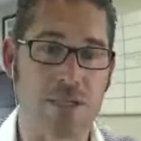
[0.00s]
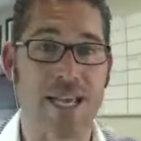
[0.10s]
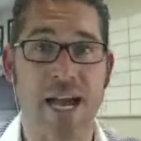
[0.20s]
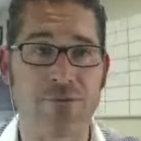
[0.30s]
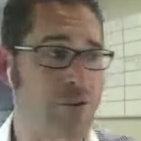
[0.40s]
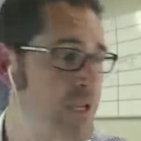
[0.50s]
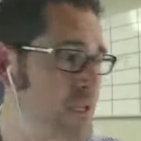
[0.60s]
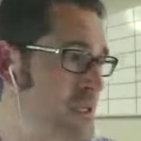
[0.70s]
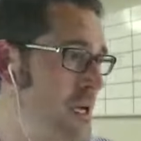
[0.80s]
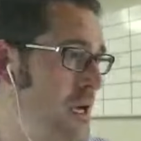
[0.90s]
Like after
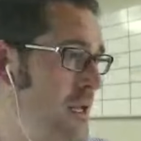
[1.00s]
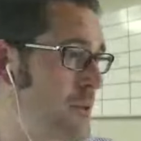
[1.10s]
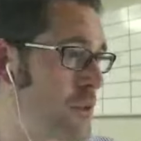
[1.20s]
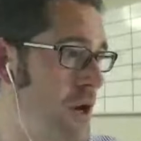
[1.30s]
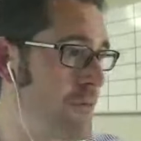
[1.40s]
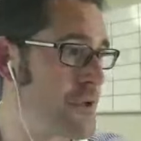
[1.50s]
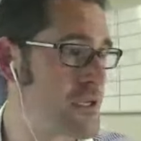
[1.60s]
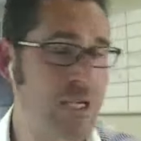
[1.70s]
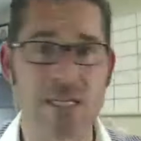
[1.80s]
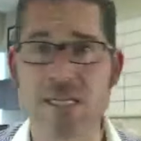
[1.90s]
this, like we're off this
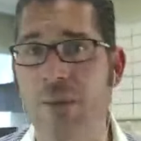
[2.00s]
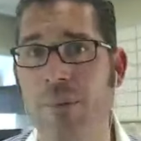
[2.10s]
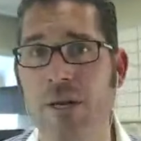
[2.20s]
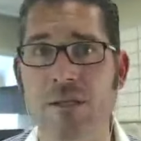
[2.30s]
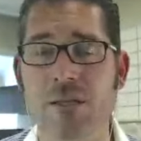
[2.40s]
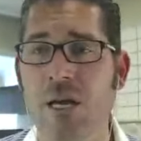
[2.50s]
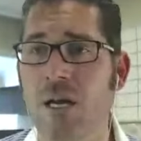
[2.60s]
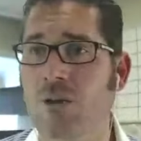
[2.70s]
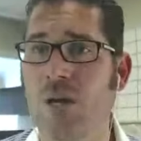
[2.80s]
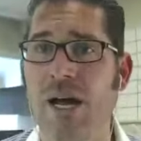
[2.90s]
thing in ten minutes, dude.